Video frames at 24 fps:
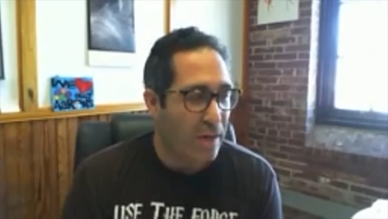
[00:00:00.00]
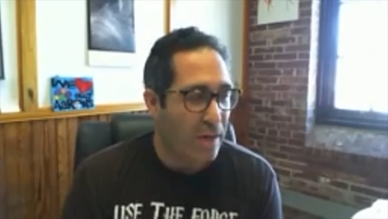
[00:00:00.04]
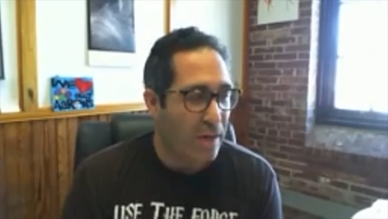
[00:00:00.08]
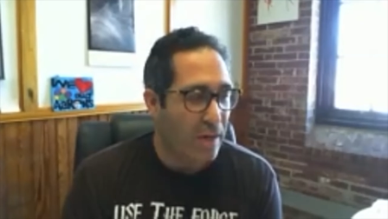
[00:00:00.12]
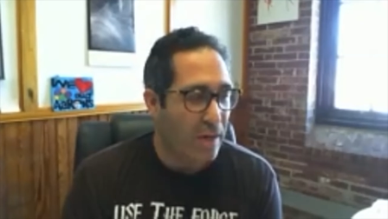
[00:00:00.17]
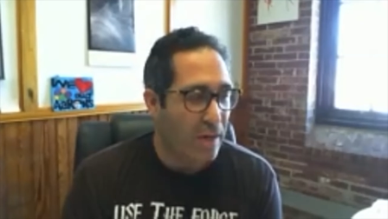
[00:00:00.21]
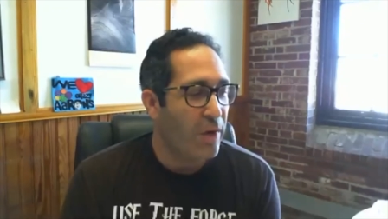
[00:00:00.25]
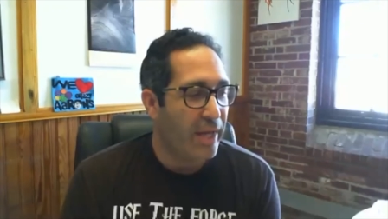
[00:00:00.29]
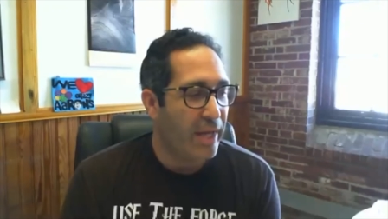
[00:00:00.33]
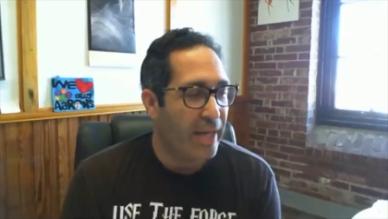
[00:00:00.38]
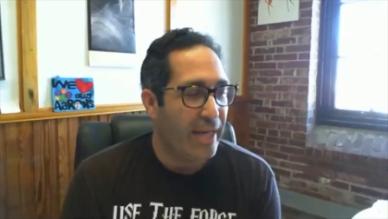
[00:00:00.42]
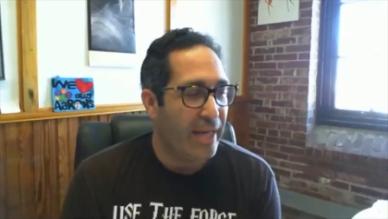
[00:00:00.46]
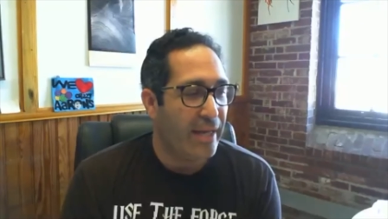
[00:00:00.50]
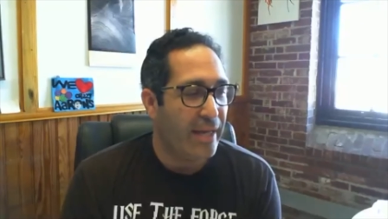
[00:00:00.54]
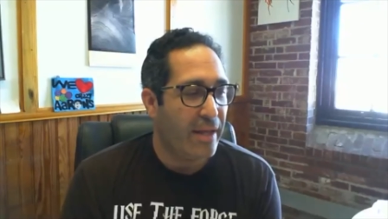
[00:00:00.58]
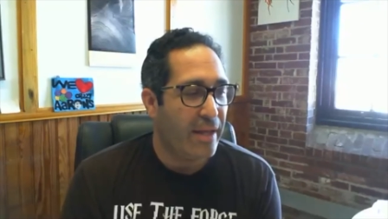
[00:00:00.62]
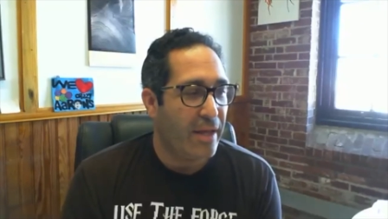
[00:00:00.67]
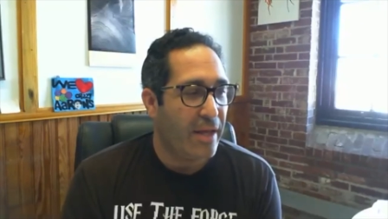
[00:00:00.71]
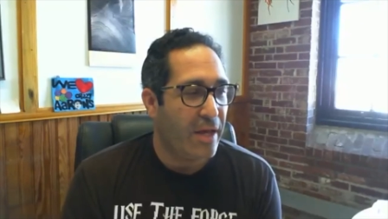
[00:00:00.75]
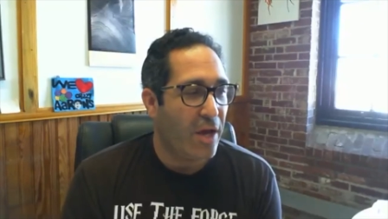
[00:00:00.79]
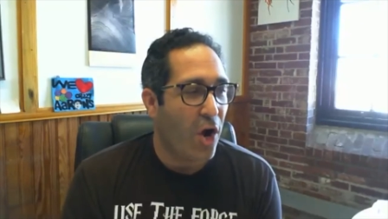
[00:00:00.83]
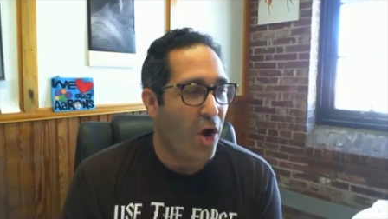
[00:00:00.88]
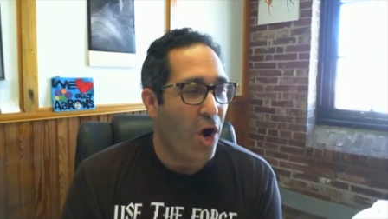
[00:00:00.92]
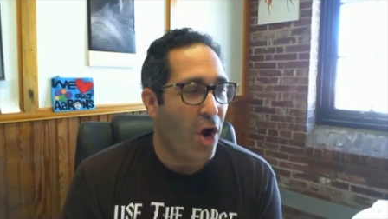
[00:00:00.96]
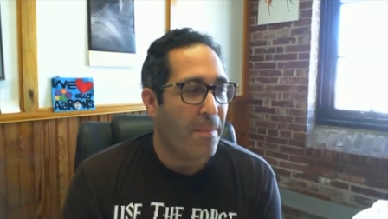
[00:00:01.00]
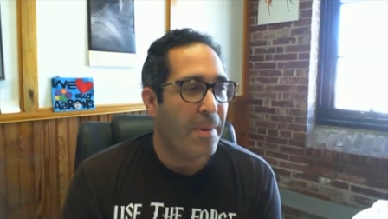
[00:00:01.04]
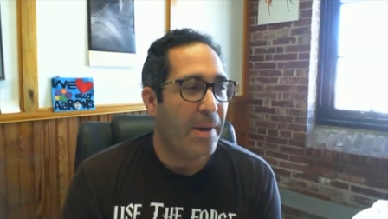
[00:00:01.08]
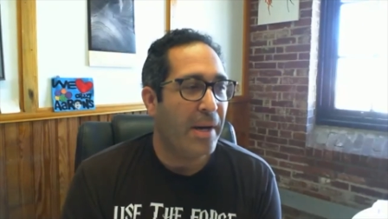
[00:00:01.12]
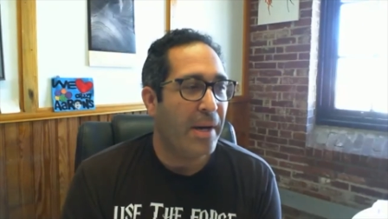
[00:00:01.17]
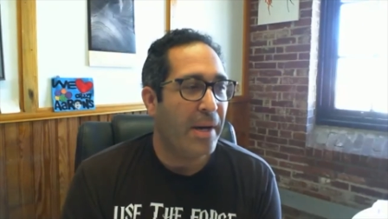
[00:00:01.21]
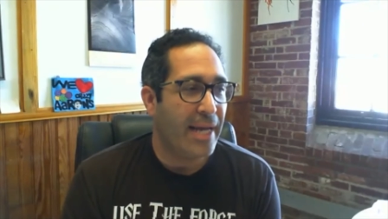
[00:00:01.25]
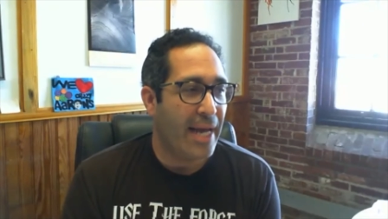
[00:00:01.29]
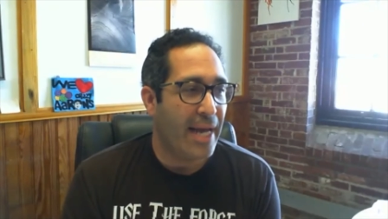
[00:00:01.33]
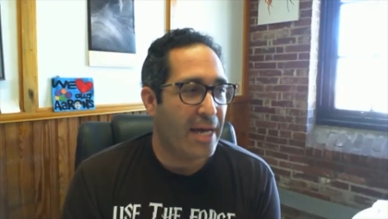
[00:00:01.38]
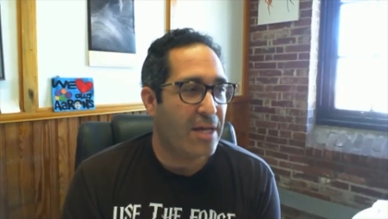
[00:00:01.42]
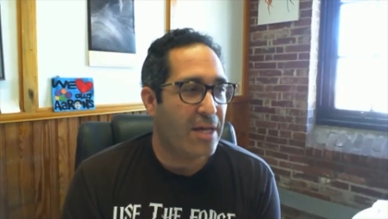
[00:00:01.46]
Uh, well, our
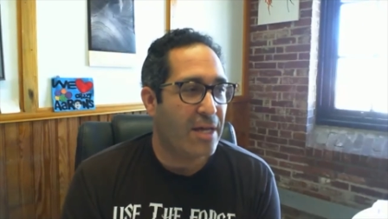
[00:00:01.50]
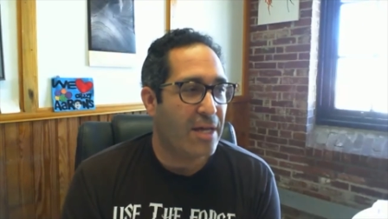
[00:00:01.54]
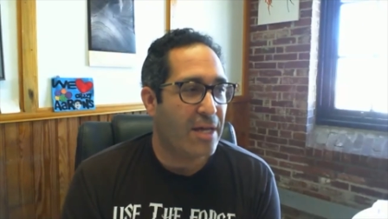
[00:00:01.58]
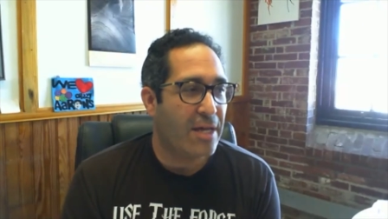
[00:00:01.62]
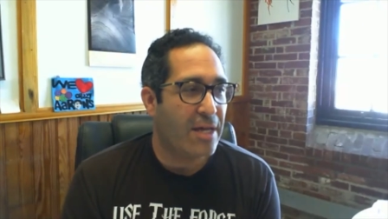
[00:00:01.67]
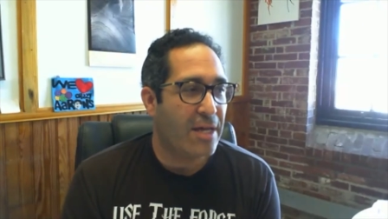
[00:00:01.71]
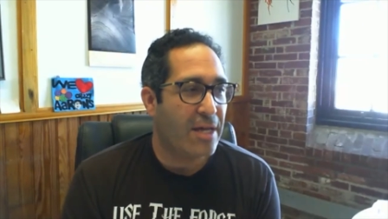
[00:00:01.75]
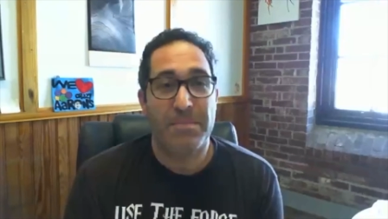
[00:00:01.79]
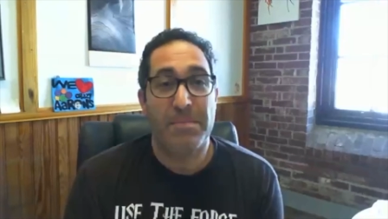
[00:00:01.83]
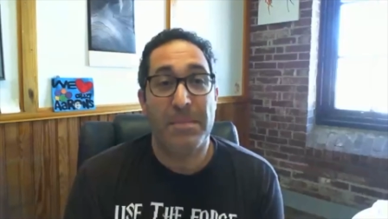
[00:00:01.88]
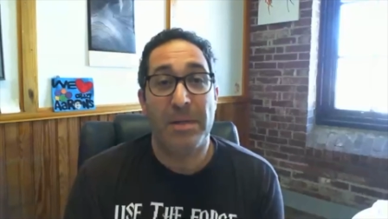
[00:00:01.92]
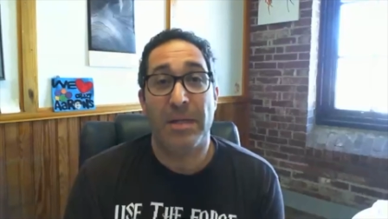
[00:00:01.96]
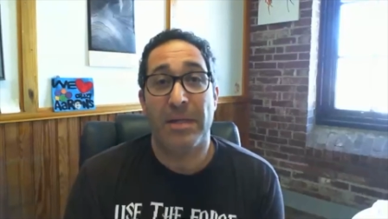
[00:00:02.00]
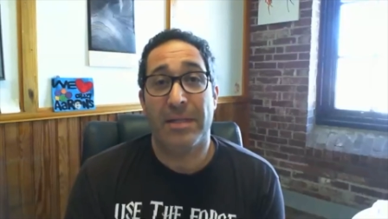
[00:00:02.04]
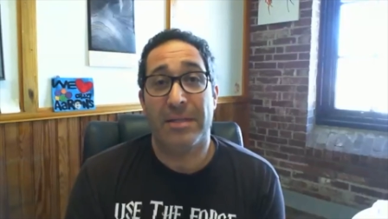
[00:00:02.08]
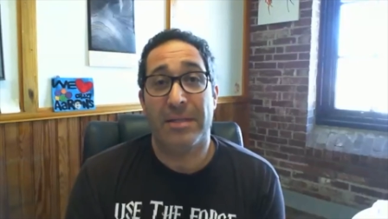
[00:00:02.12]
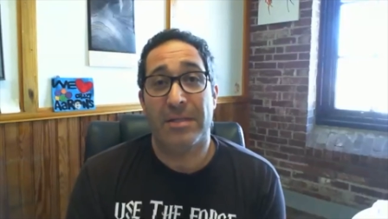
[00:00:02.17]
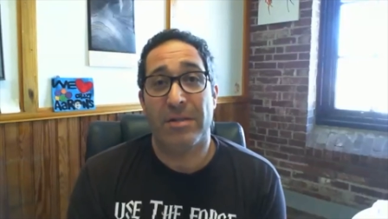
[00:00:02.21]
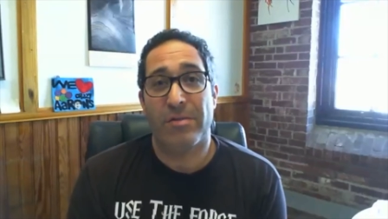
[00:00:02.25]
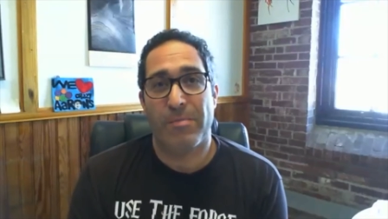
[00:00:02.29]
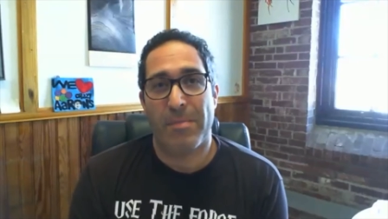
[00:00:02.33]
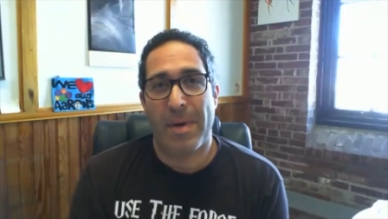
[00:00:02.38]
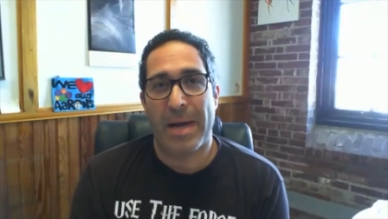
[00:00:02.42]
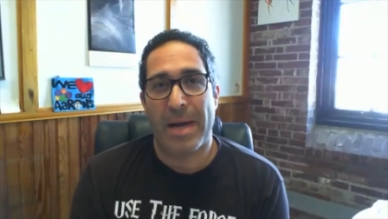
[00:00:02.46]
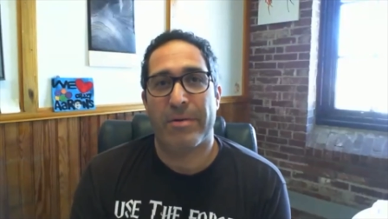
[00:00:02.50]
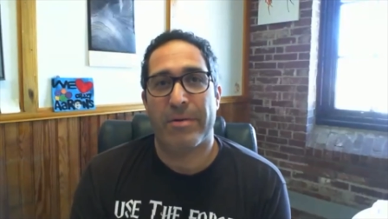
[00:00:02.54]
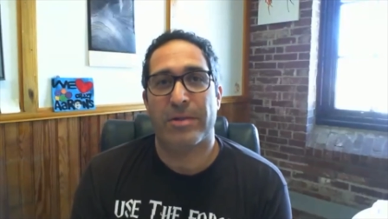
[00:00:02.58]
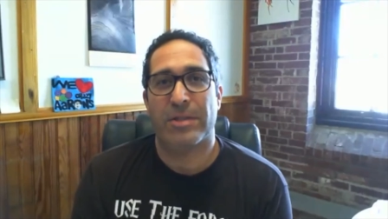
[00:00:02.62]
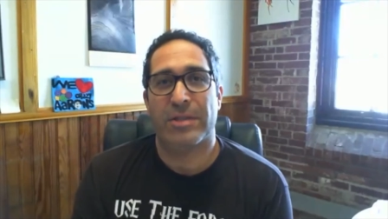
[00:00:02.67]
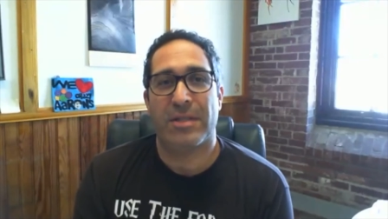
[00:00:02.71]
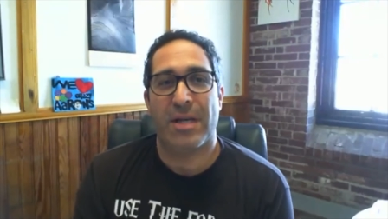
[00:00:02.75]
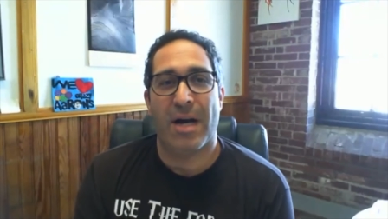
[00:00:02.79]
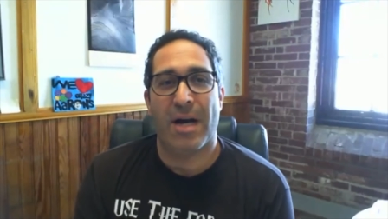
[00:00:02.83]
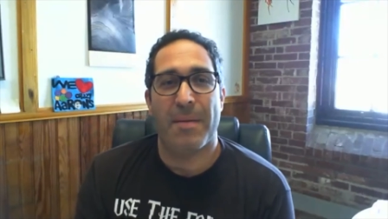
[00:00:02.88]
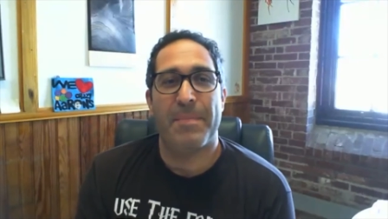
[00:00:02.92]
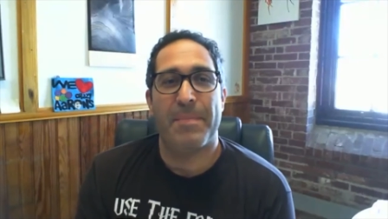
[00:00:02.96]
putty actually has millions of
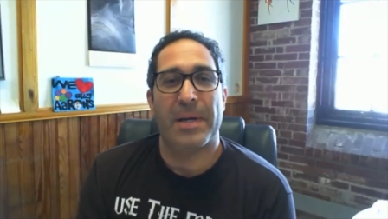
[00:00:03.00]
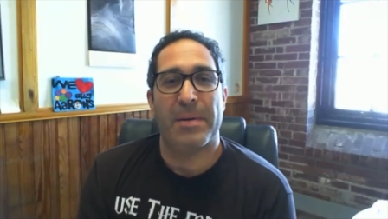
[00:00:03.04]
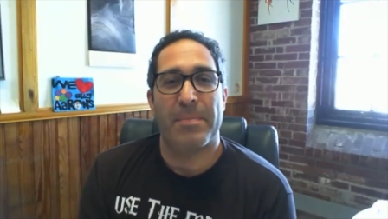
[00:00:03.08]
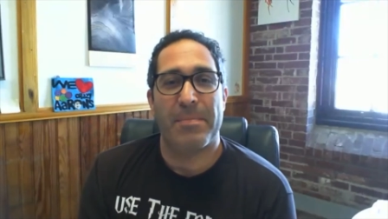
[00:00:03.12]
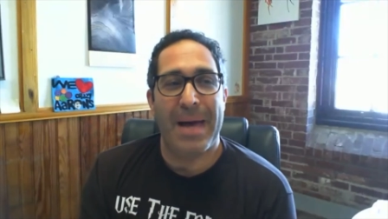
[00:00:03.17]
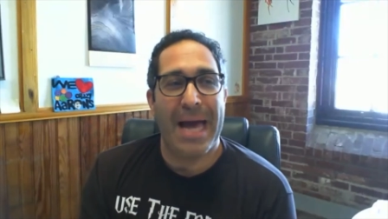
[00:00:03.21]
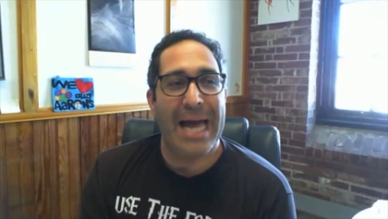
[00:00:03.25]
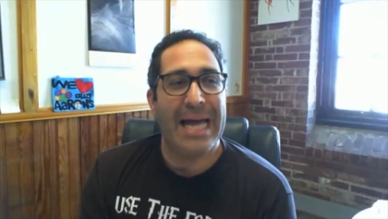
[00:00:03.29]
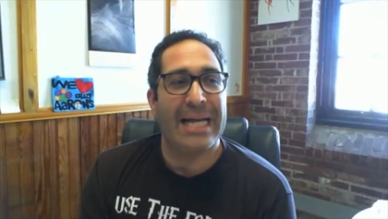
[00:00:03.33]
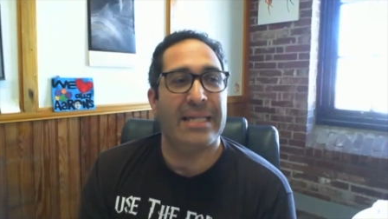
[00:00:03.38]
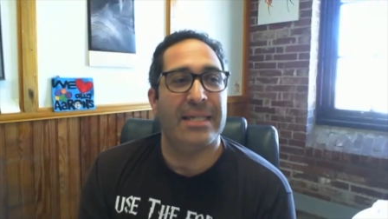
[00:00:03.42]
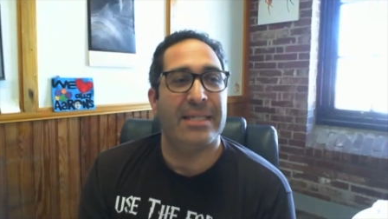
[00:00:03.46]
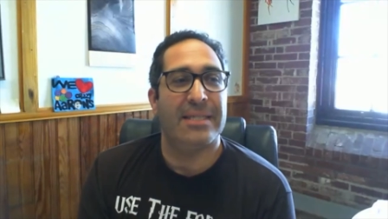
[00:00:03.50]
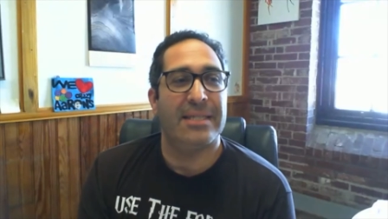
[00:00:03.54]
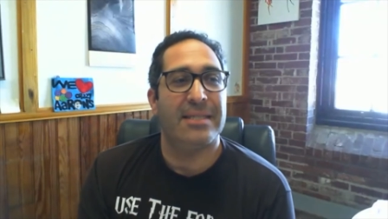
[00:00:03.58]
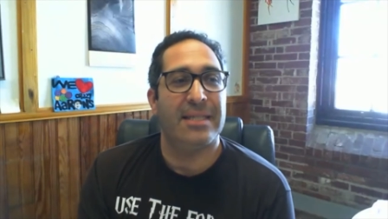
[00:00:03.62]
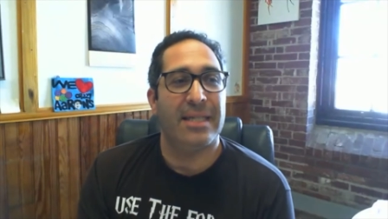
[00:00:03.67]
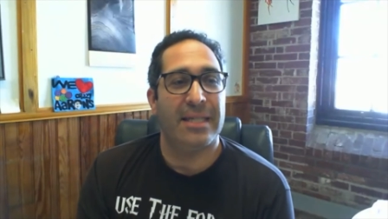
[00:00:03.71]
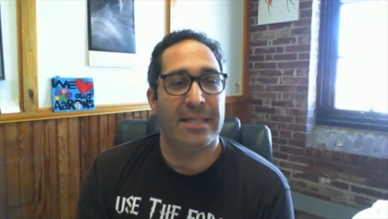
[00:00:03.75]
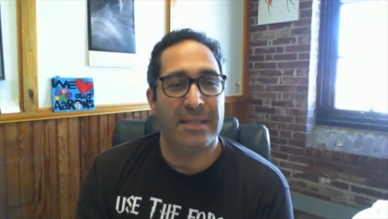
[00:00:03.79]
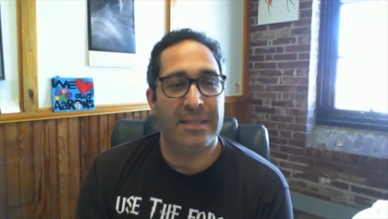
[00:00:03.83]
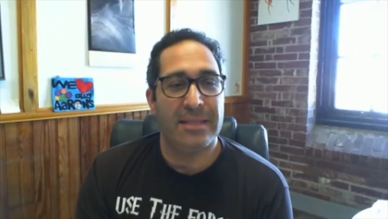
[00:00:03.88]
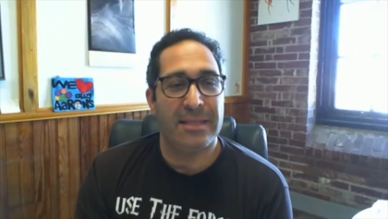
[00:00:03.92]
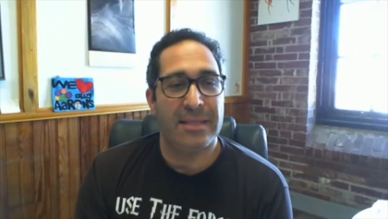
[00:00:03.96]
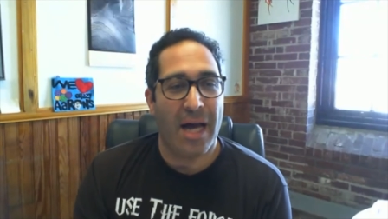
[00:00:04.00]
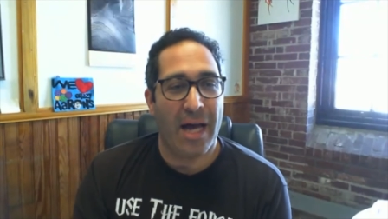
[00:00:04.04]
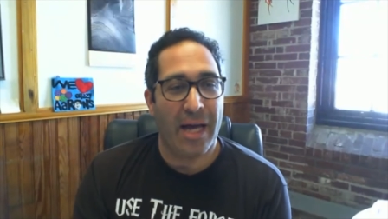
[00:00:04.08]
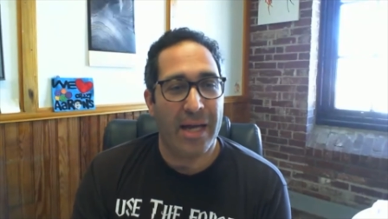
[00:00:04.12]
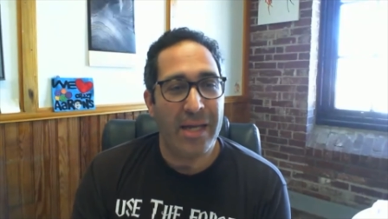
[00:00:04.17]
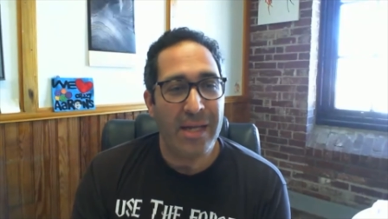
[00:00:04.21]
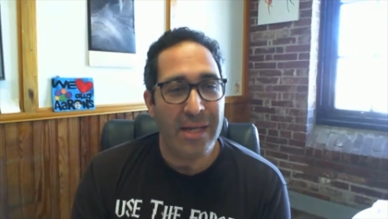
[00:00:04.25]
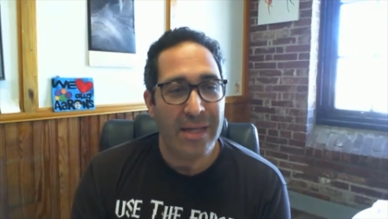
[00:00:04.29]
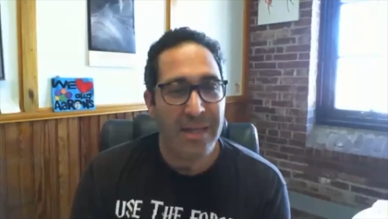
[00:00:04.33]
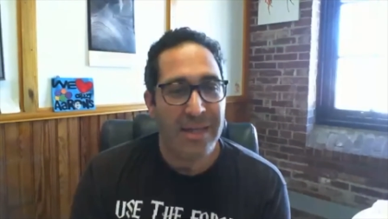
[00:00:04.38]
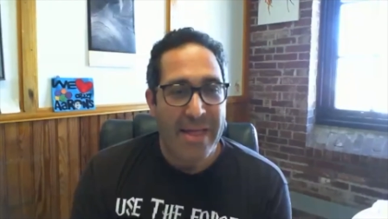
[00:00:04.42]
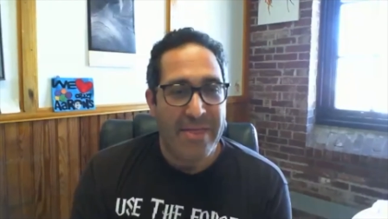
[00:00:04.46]
microscopic magnets inside,